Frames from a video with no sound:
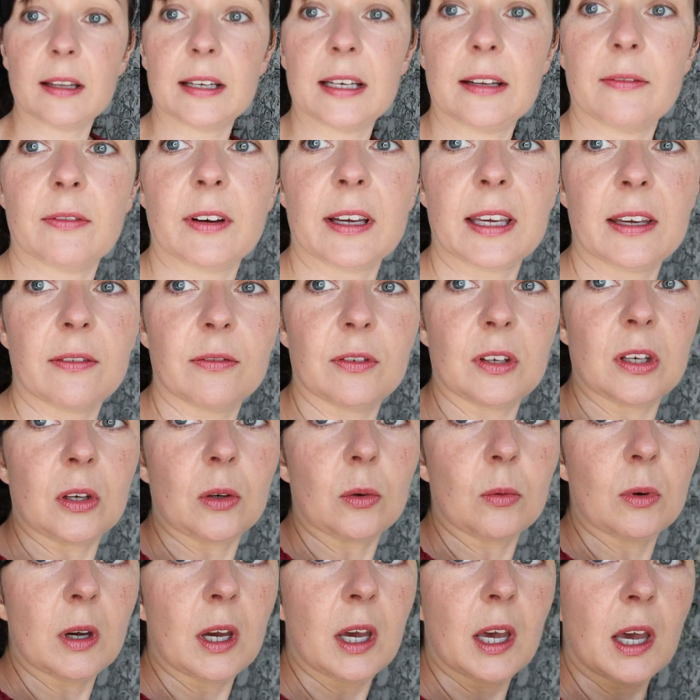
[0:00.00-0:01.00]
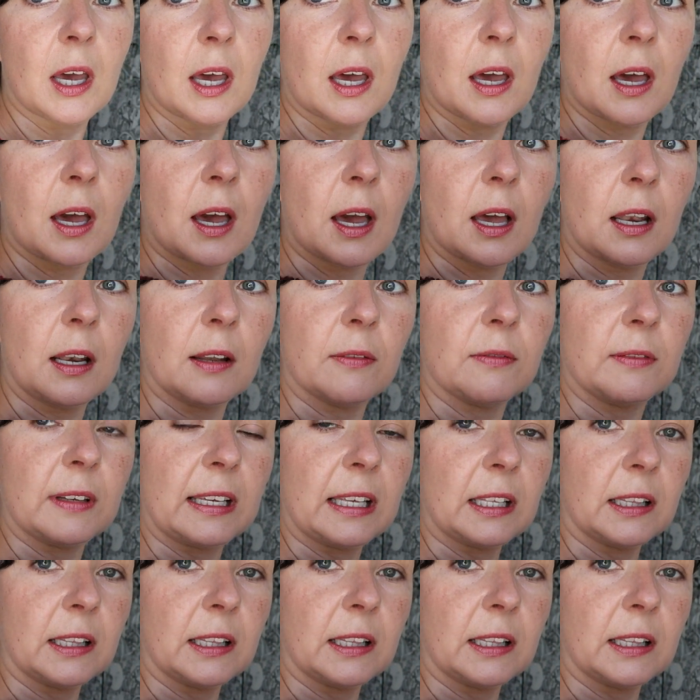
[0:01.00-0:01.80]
And if I give you a lovely